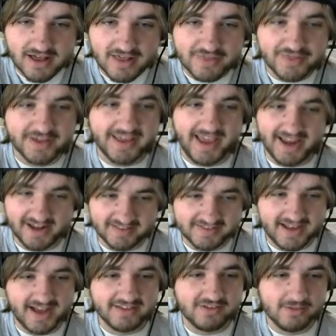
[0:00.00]
The Ganon's
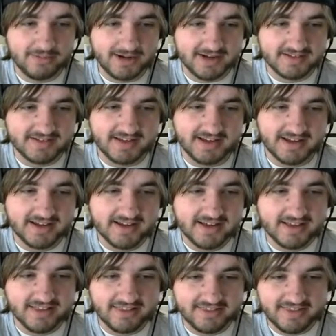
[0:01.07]
Castle boss key.
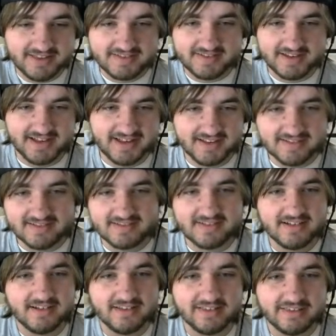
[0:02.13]
This
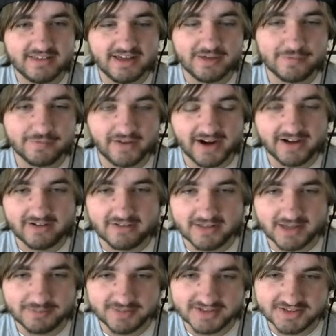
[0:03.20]
is the final
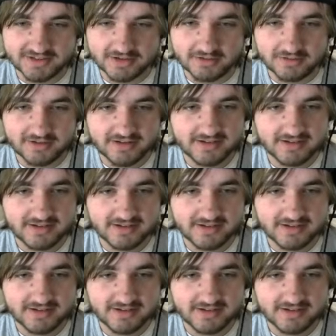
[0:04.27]
episode.